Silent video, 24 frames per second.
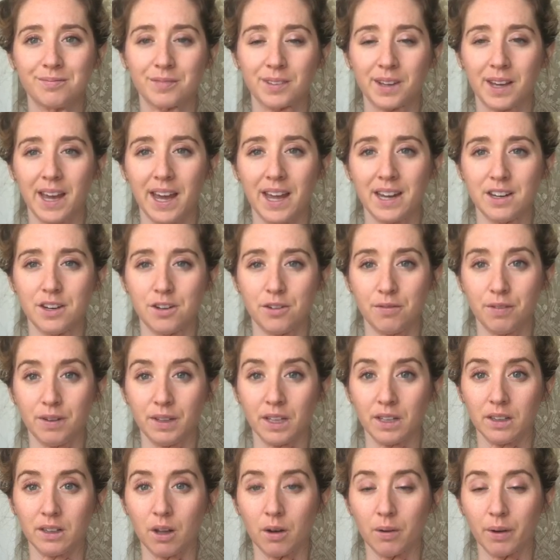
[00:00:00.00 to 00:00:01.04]
Okay, did you
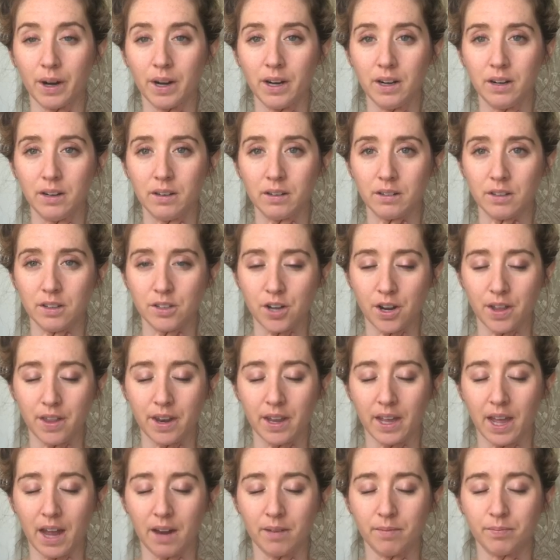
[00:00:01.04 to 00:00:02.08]
feel it lower? Let's try
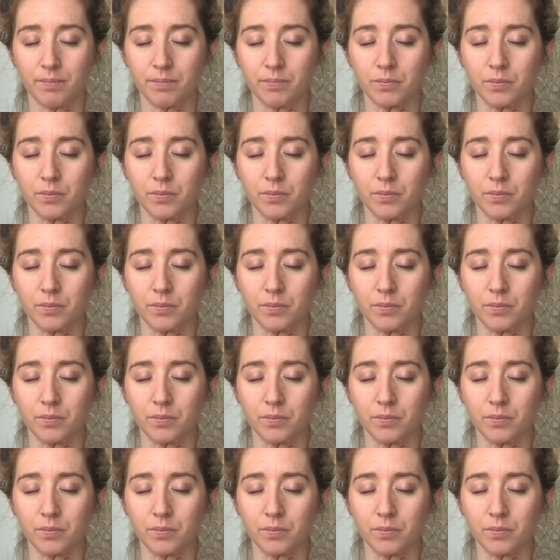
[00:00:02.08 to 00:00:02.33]
that again.